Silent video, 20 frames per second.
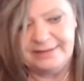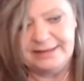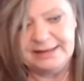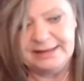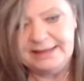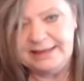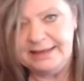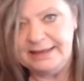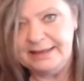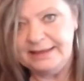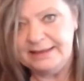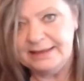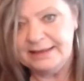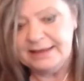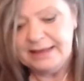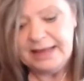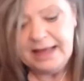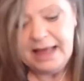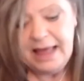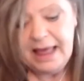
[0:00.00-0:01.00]
the lead.
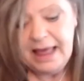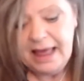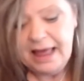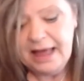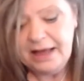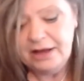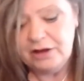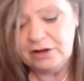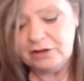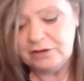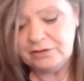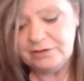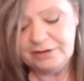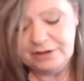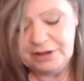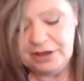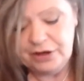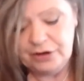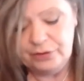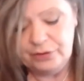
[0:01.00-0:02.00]
And,
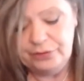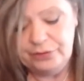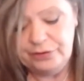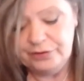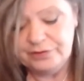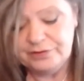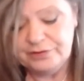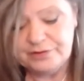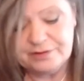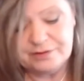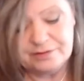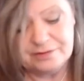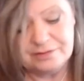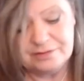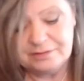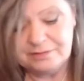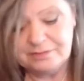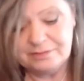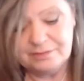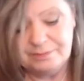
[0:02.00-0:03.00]
you know, there's
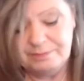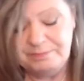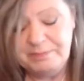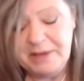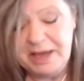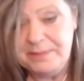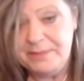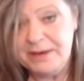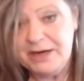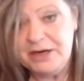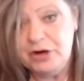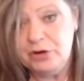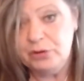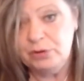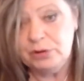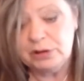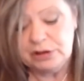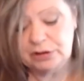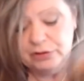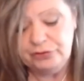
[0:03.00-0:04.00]
maybe no
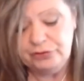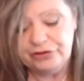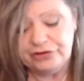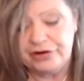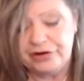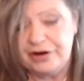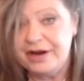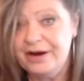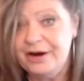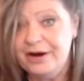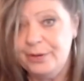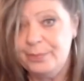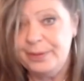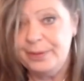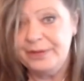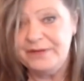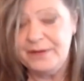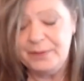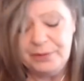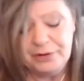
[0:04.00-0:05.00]
closure here,
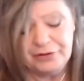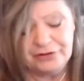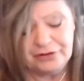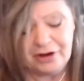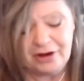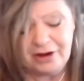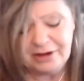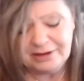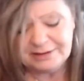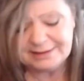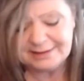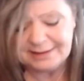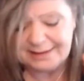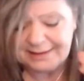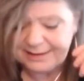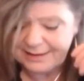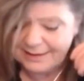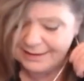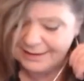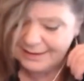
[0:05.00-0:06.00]
but they were
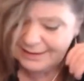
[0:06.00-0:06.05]
toxic.